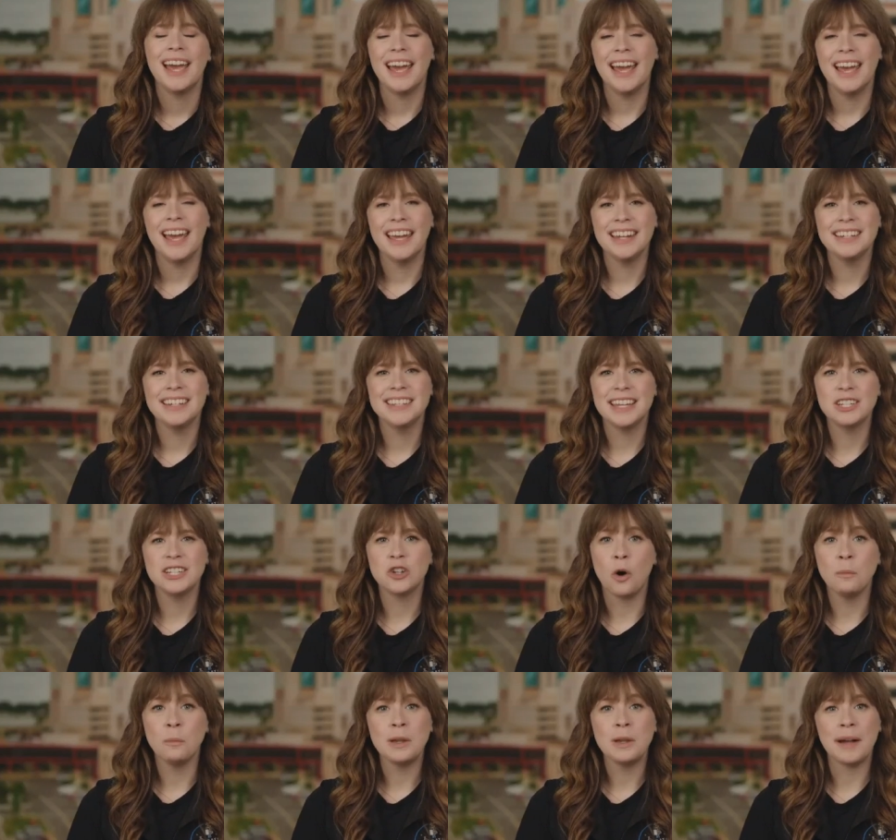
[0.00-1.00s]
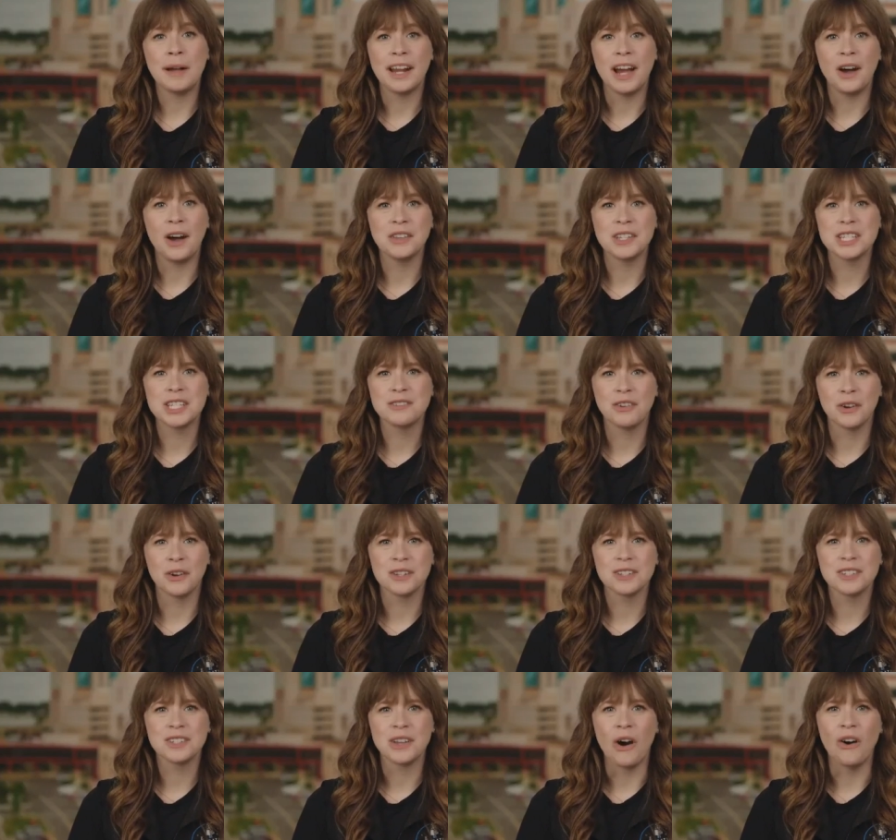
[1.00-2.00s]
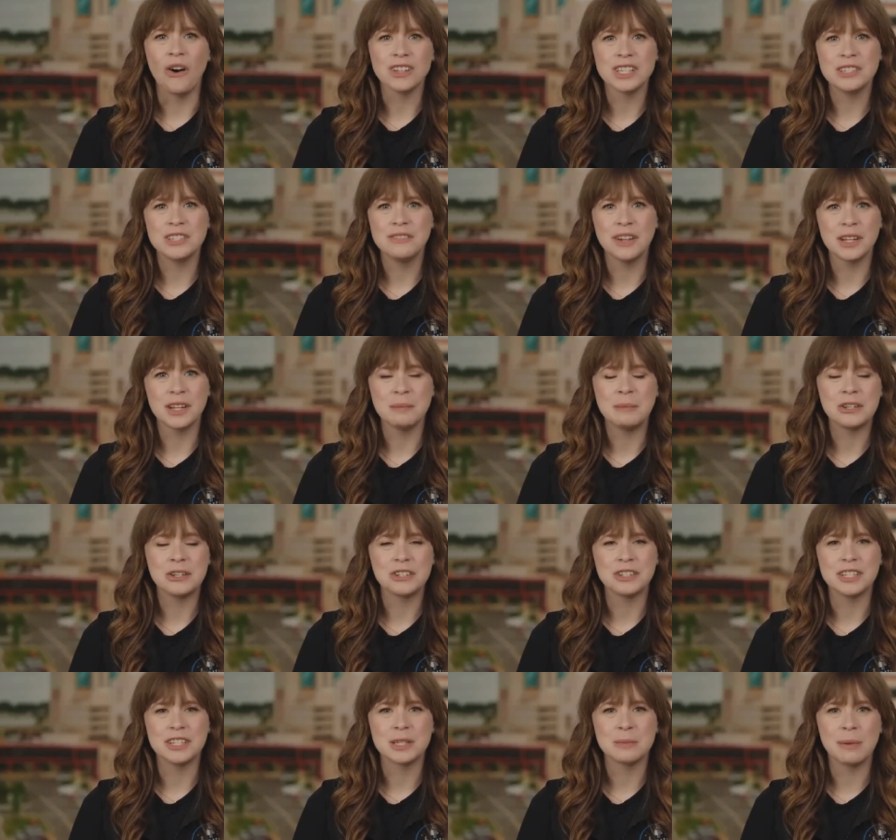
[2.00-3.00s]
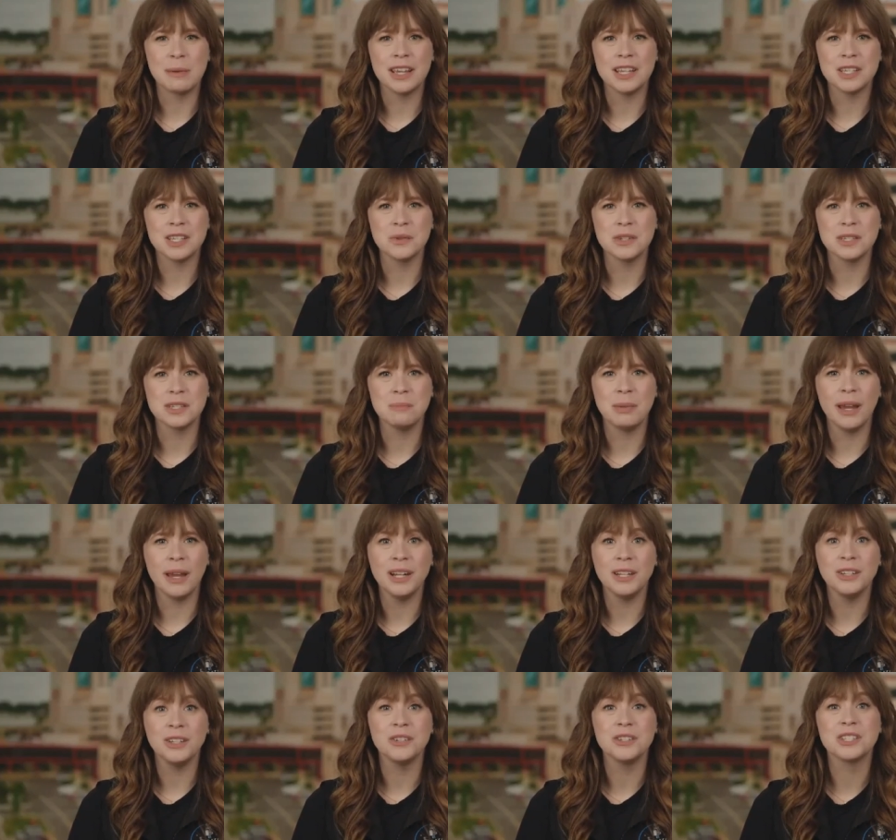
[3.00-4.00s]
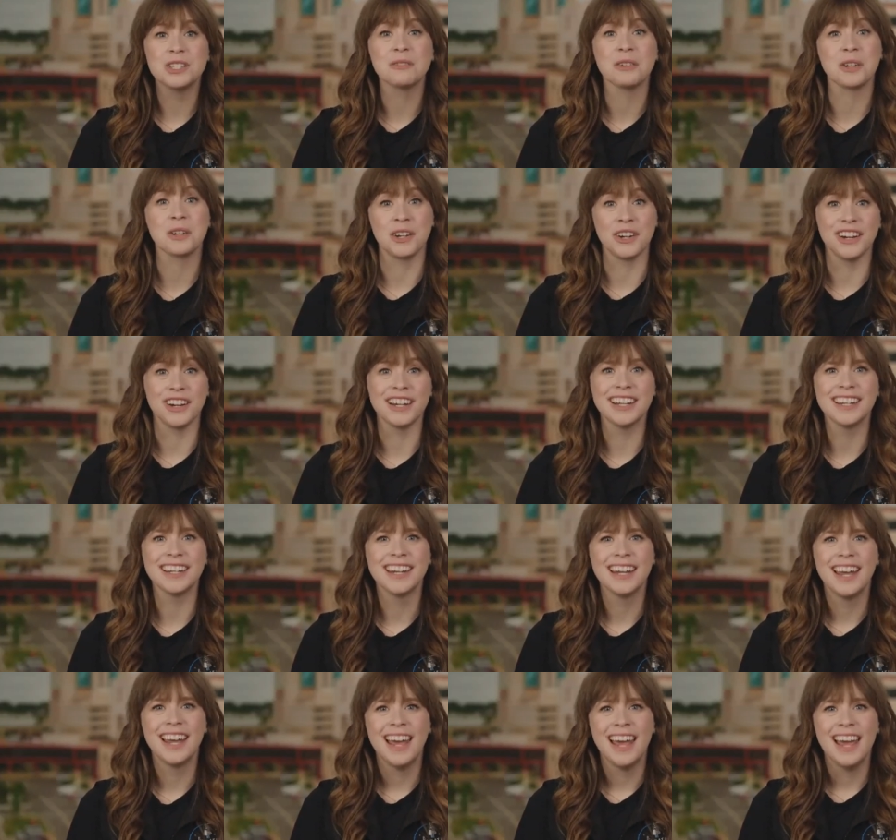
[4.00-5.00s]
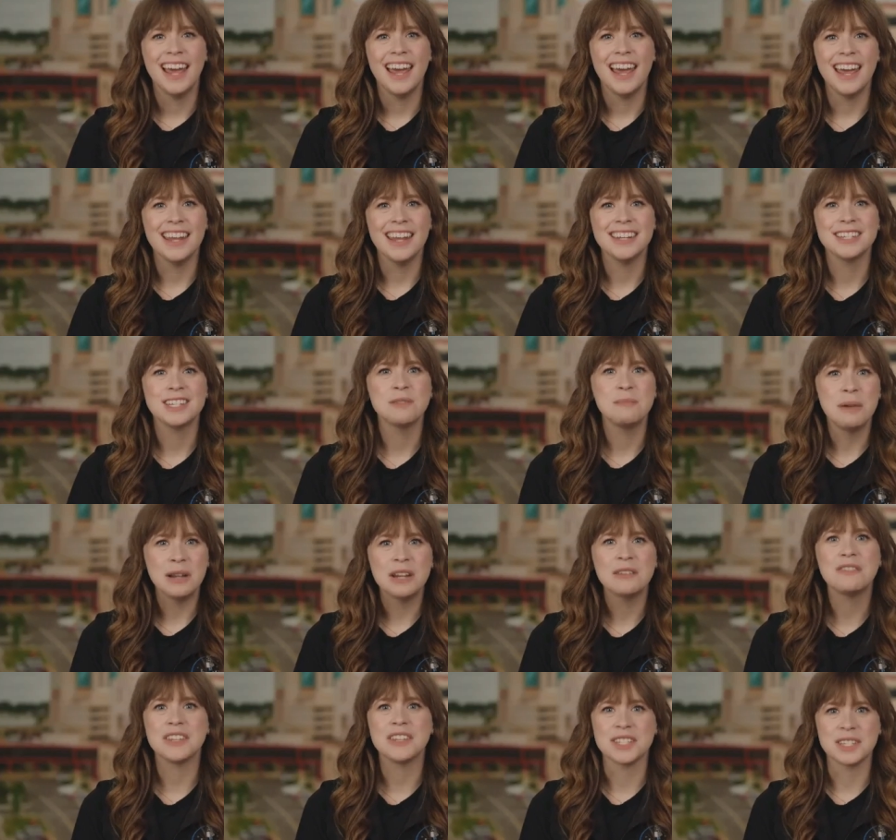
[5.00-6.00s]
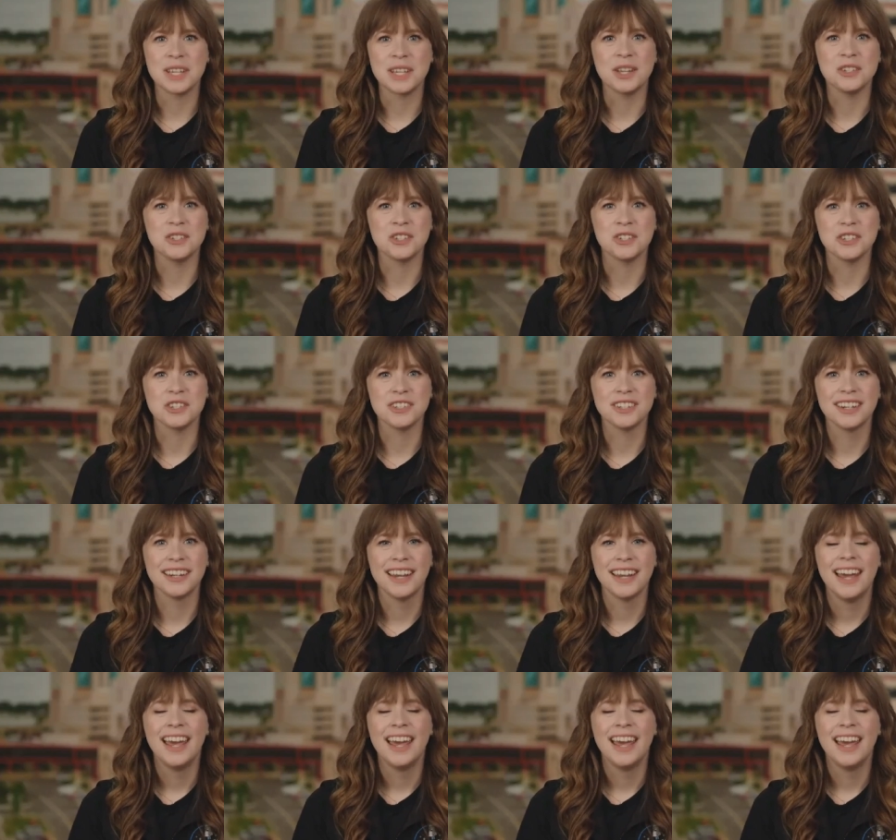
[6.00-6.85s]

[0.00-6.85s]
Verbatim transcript: And they told me about how this first all-civilian mission to space was being used for good and to benefit Saint Jude.